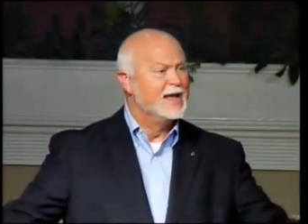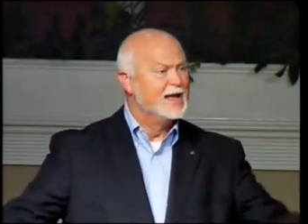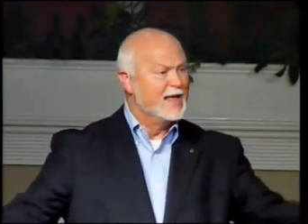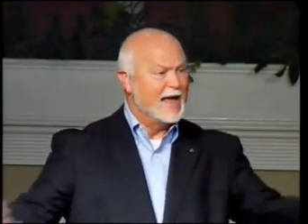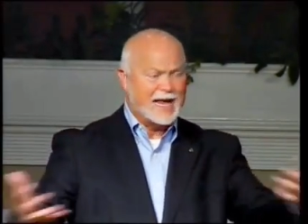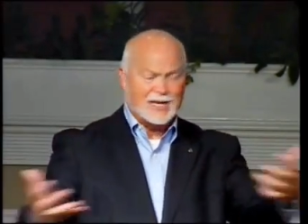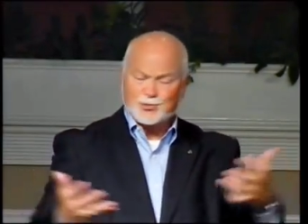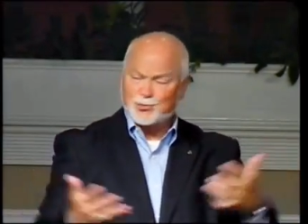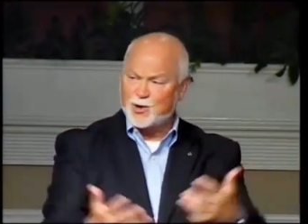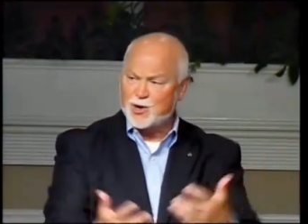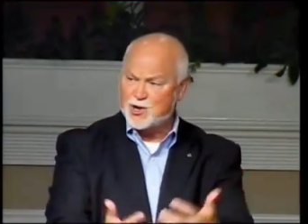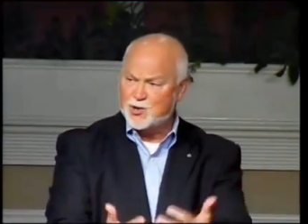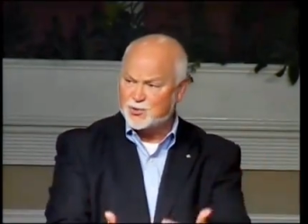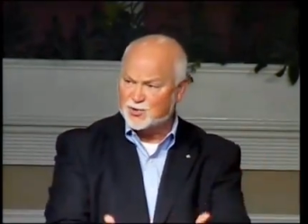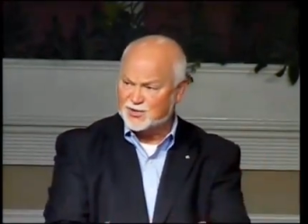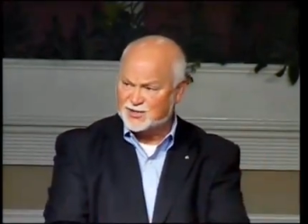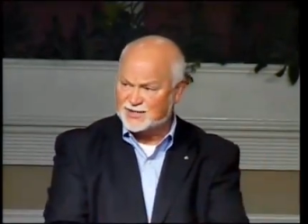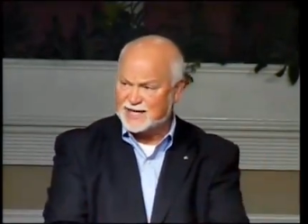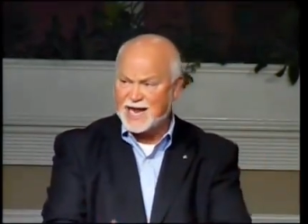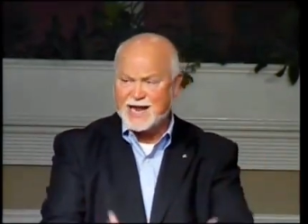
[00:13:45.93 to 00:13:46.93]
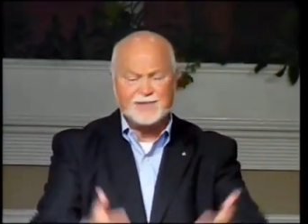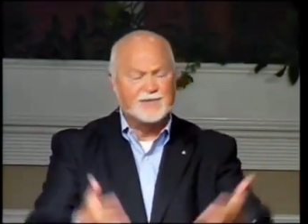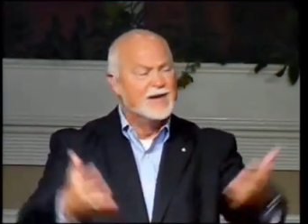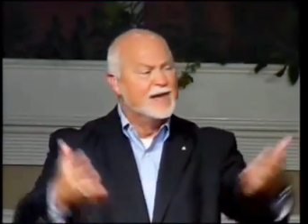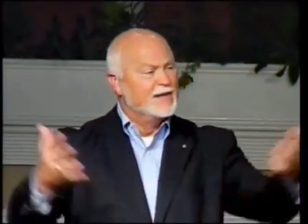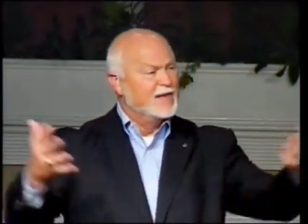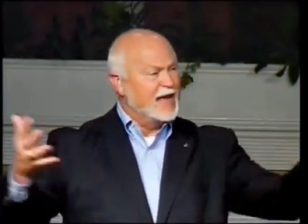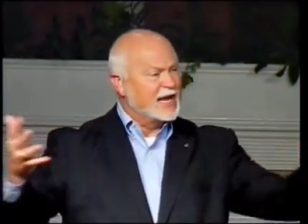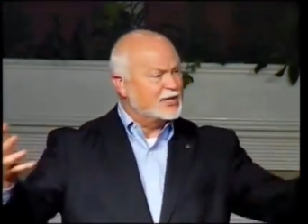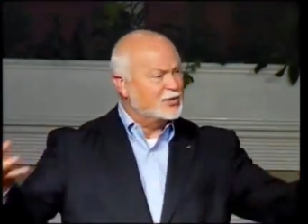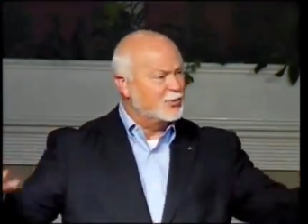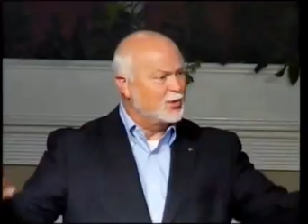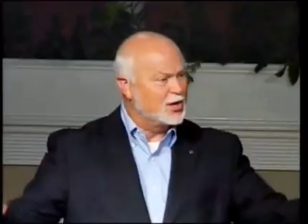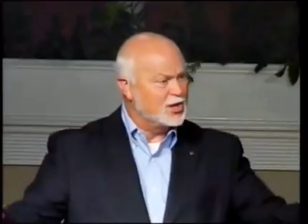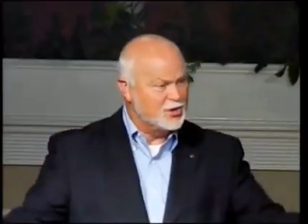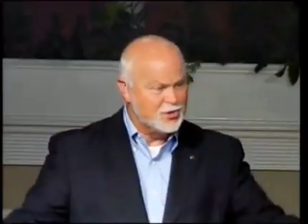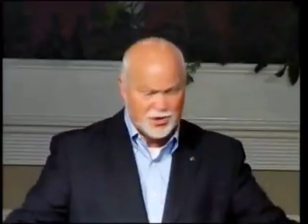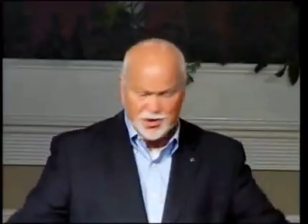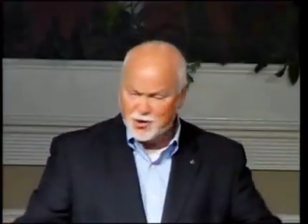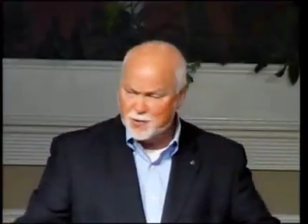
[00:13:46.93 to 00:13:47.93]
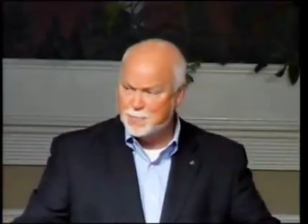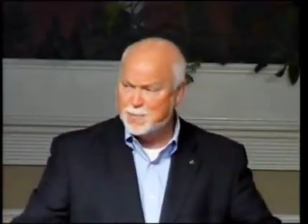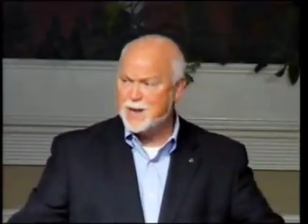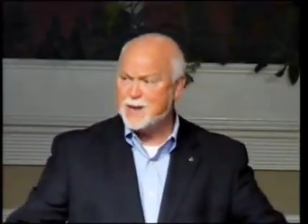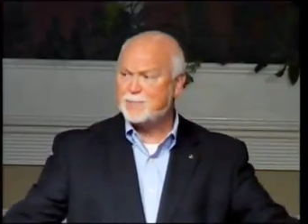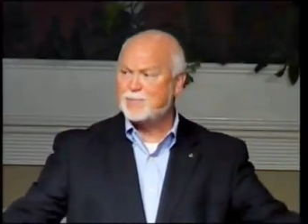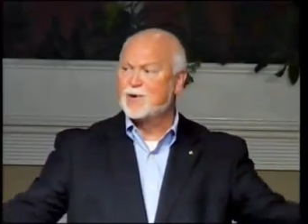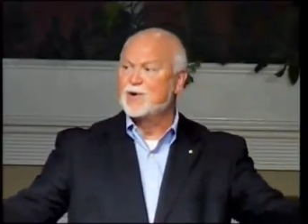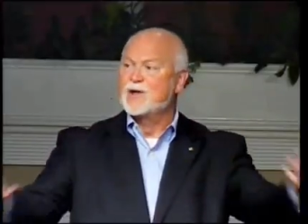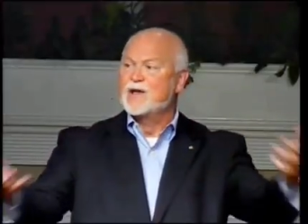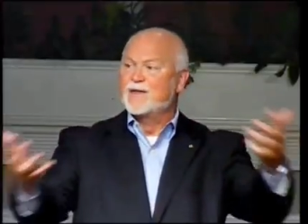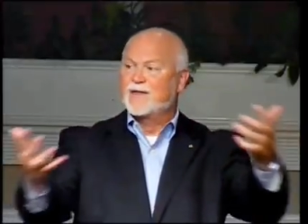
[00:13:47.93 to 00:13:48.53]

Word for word: That's where you were safe. That's where you knew people.